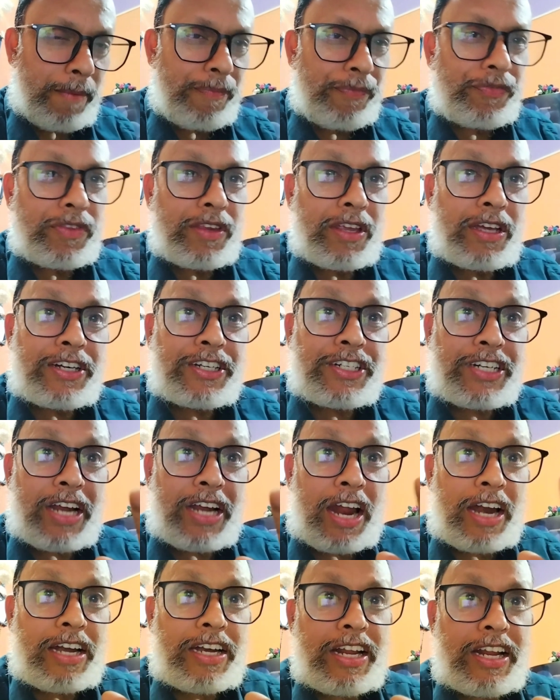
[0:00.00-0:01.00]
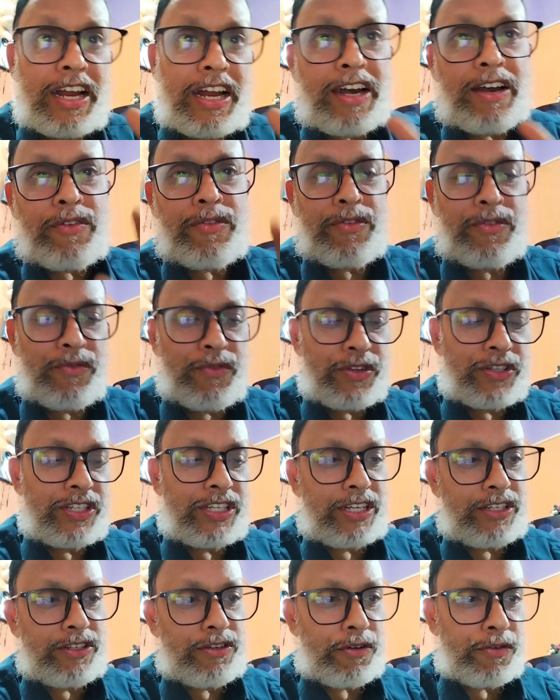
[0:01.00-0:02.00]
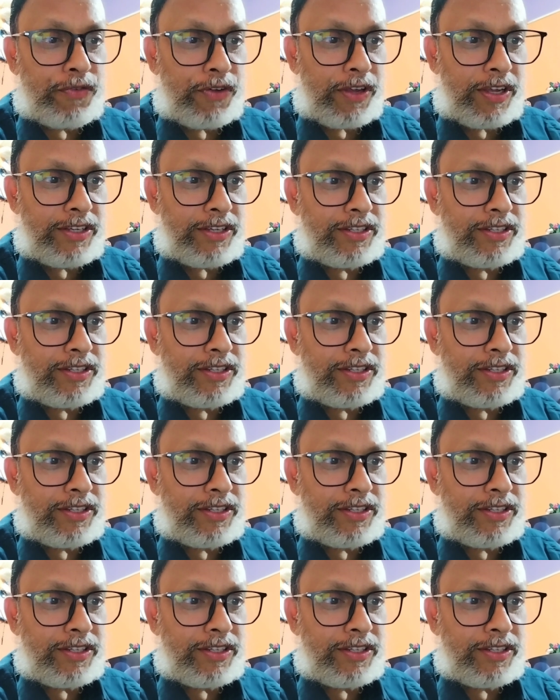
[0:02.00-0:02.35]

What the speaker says: a shattered visage of face.